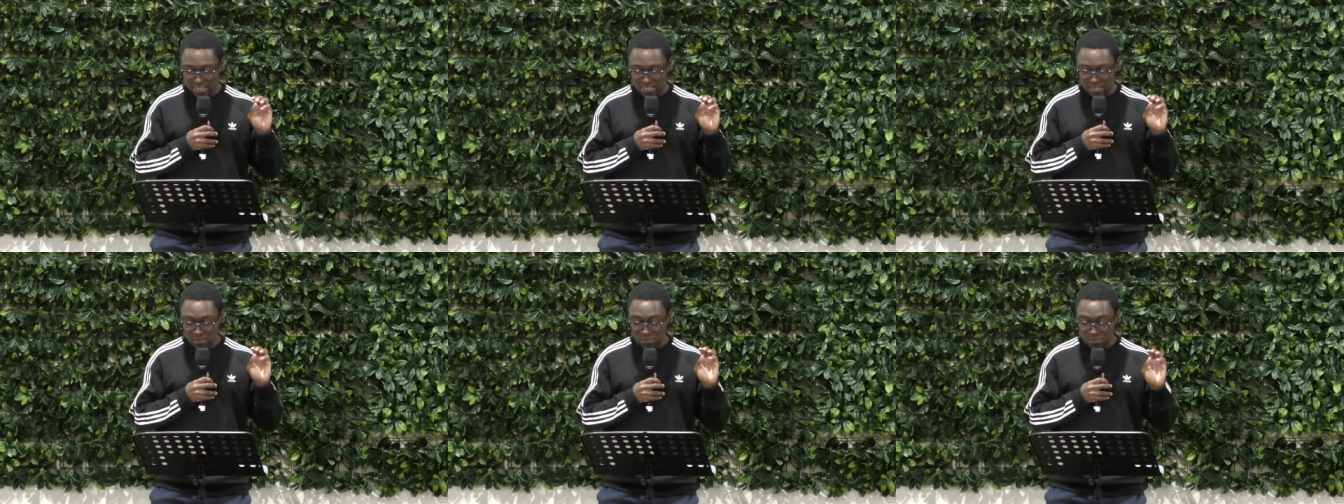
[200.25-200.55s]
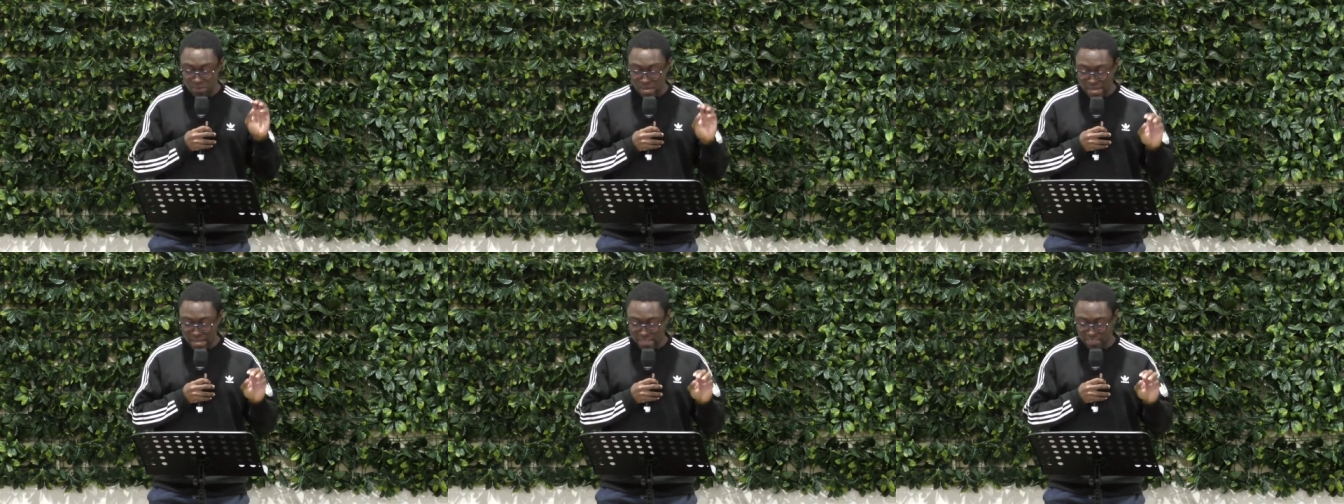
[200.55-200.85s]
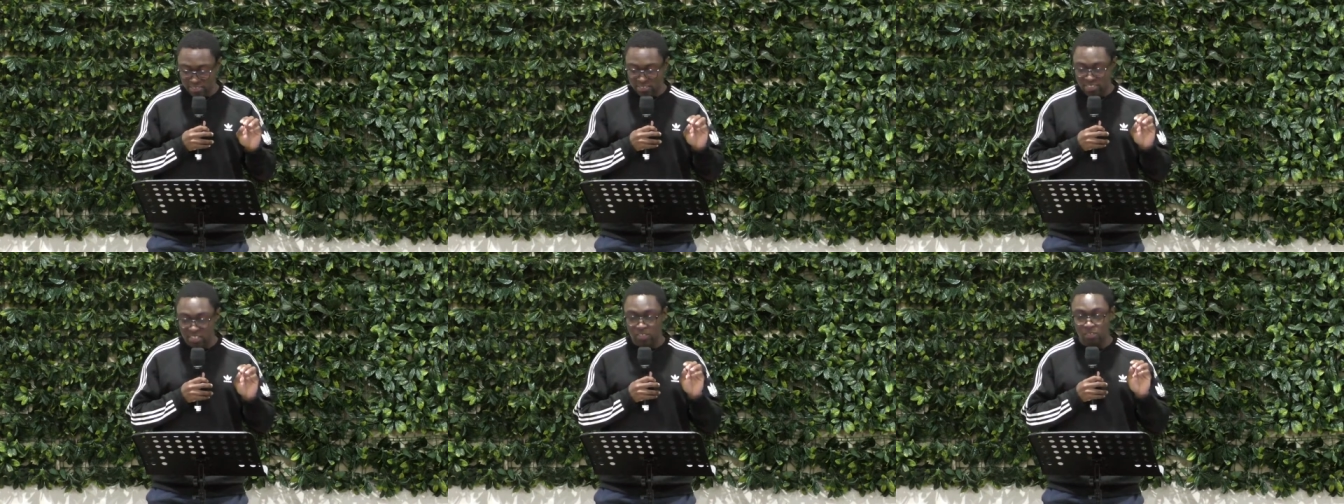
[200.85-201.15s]

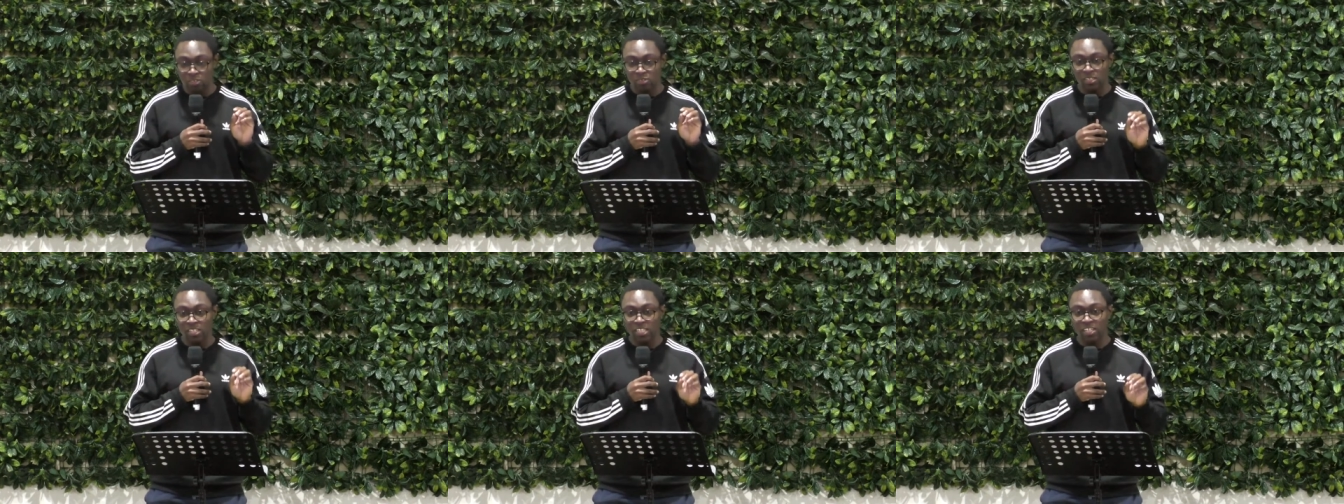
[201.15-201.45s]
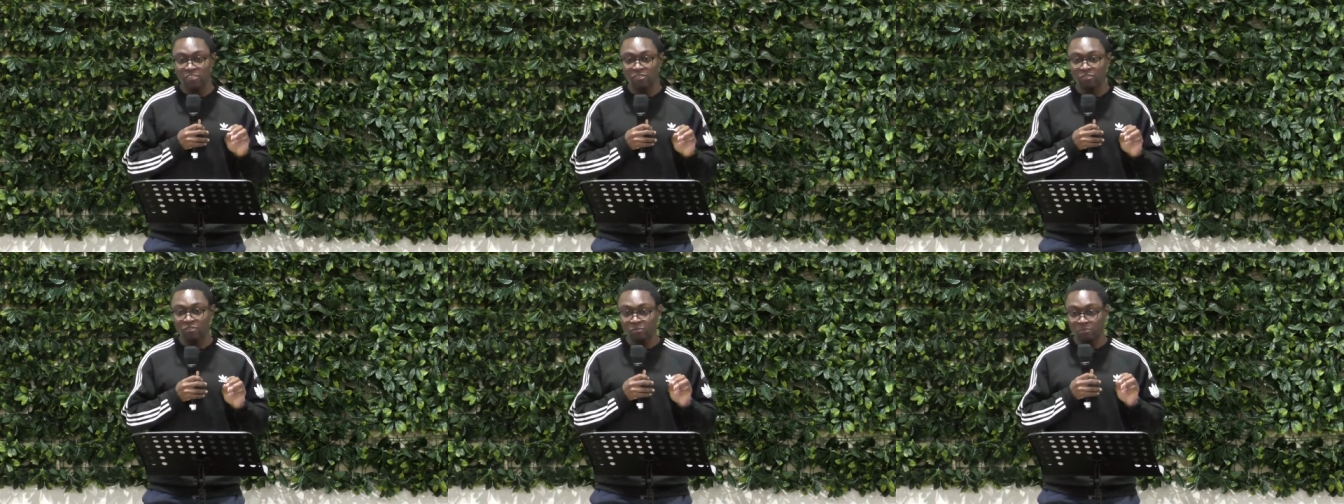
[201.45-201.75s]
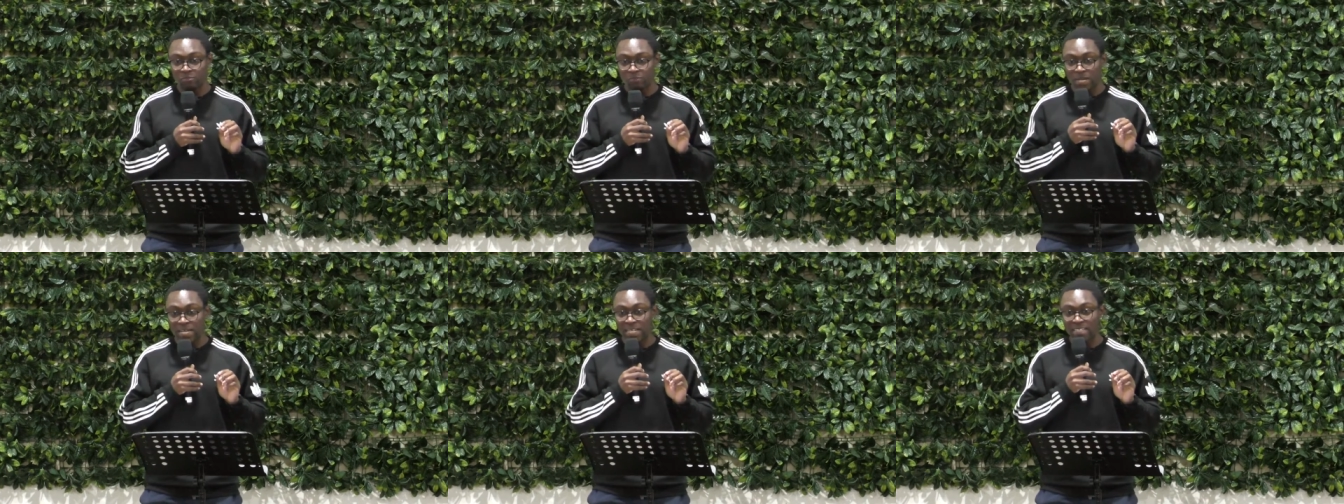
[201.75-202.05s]
demands that you live
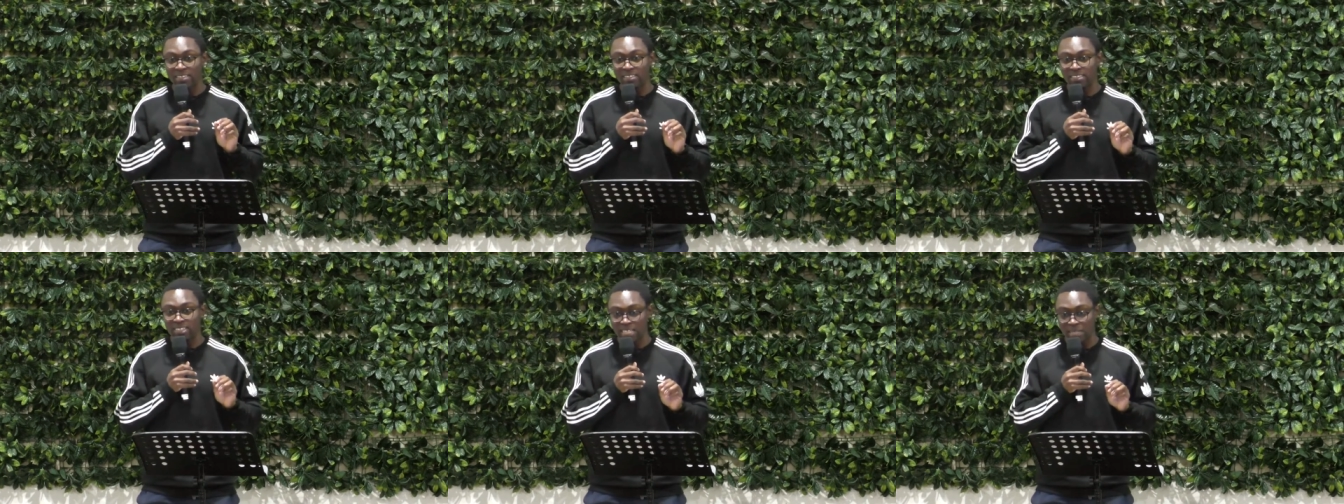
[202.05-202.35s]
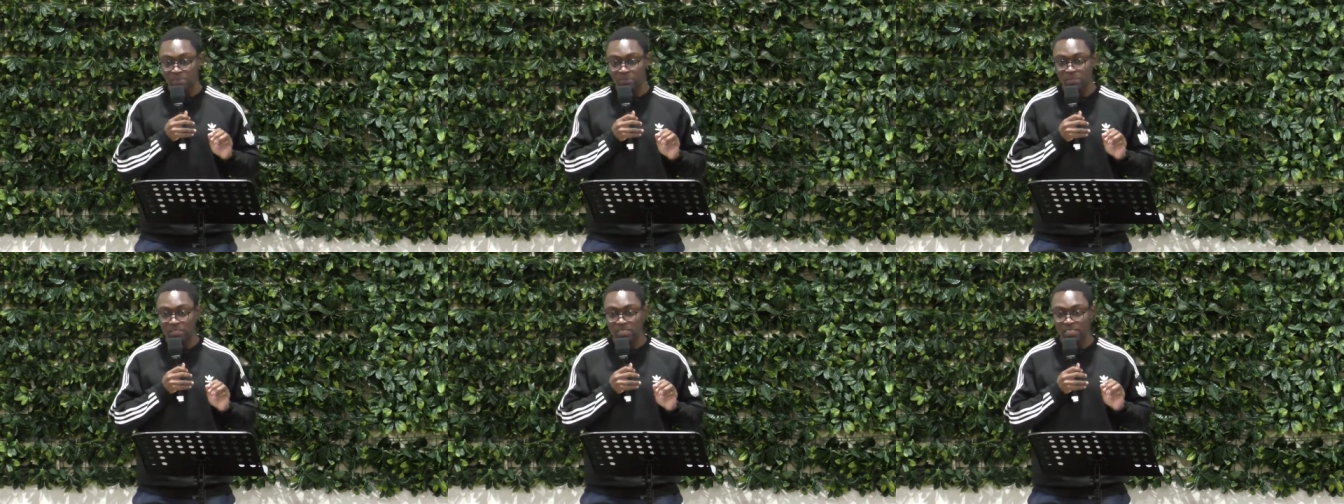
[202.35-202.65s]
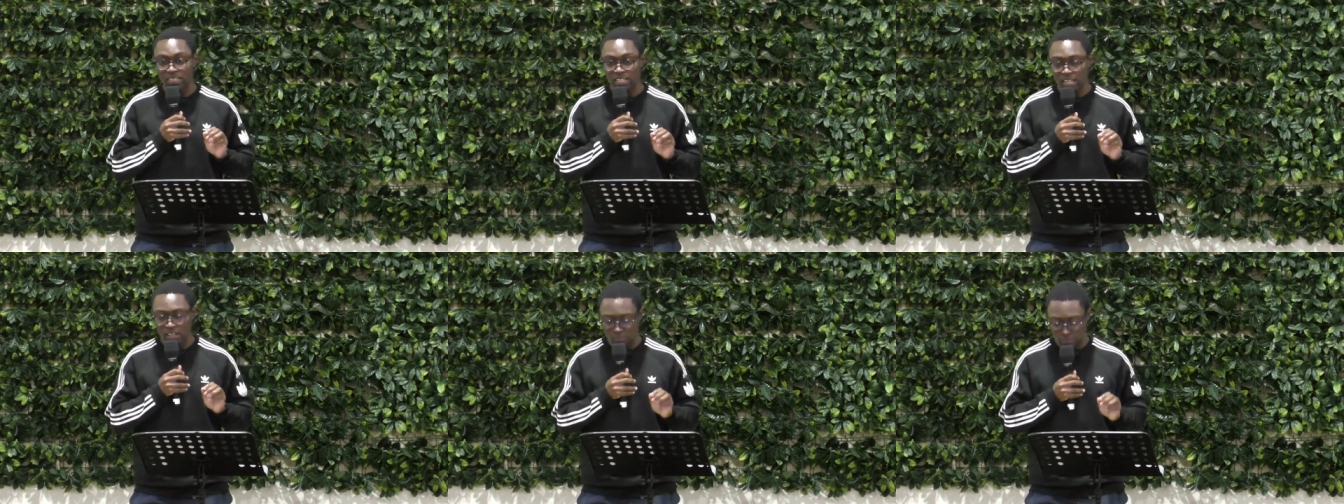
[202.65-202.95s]
by deep
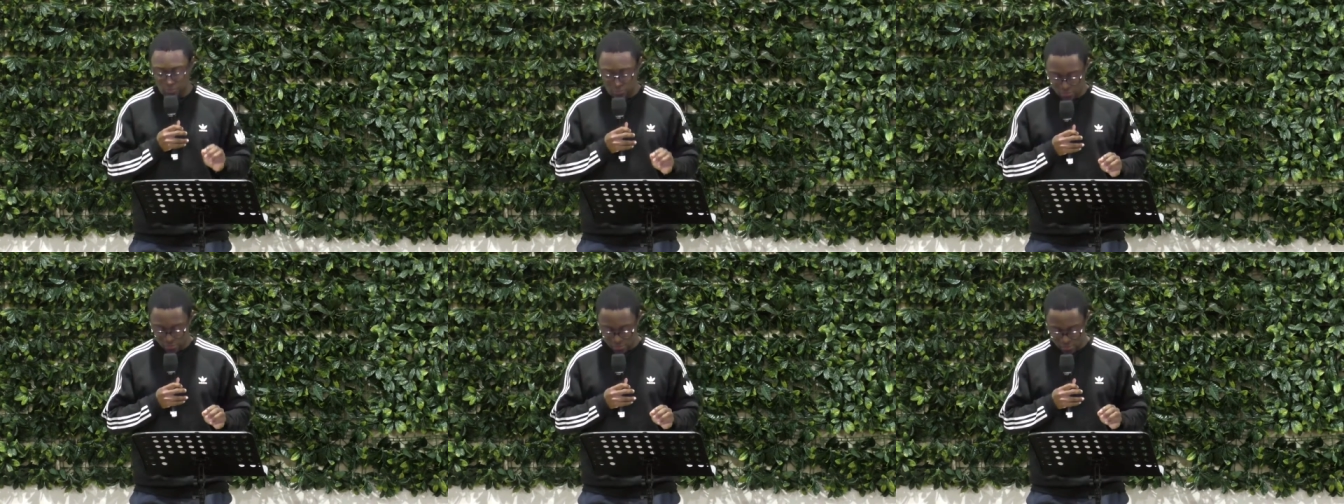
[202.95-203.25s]
love.